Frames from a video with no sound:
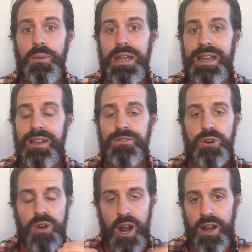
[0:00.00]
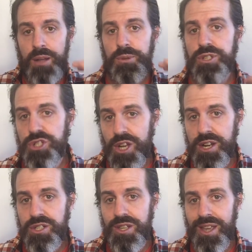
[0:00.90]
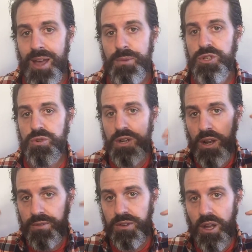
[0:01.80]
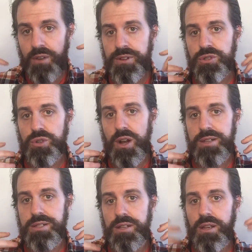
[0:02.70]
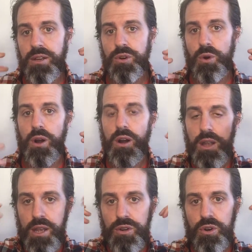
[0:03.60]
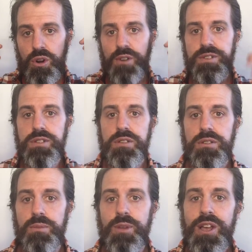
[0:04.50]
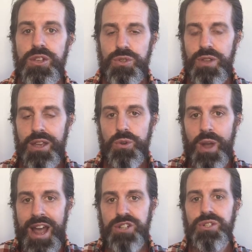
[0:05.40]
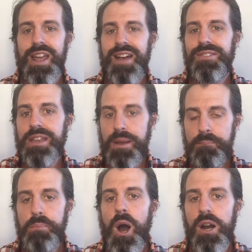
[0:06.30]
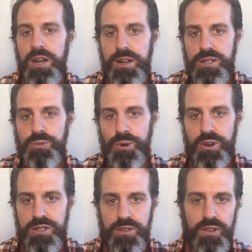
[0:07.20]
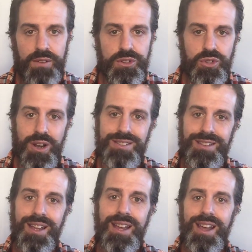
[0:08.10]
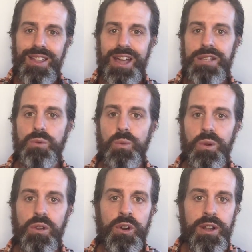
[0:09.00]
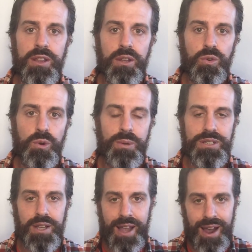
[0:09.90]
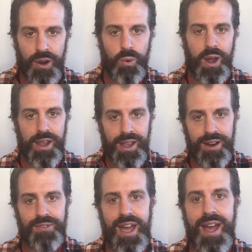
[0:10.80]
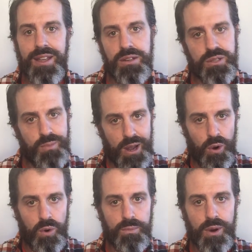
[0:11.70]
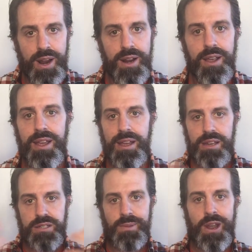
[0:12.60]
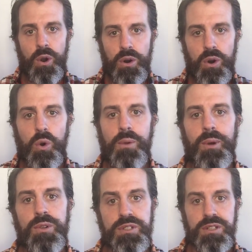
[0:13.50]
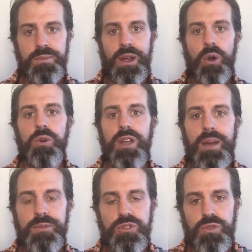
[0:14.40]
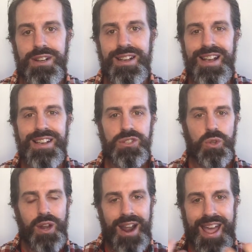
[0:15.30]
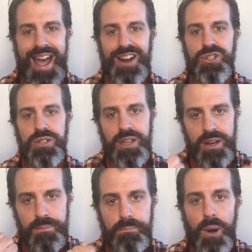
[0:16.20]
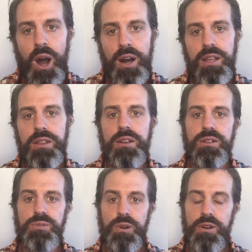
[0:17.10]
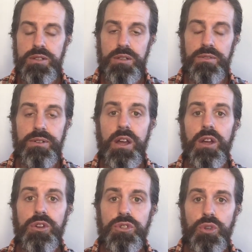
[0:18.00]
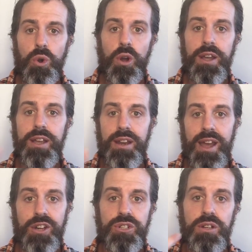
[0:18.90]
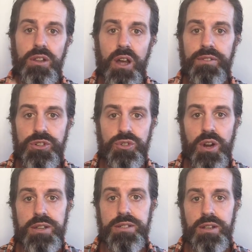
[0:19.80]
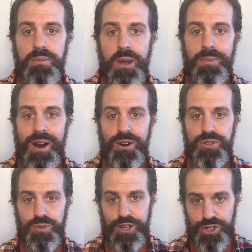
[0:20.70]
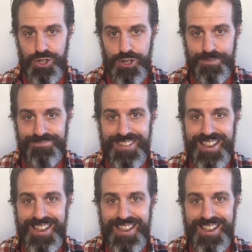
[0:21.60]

If you're not able to change the chemistry of love and trust in your nervous system so that you actually have the embodied experience of love and trust. And that's what we're learning in the group is like, how do I kind of hack into my own brain, into my own hormones, into my own chemistry so that I actually can embody the experience of joy, connection, love, and trust in my marriage relationship.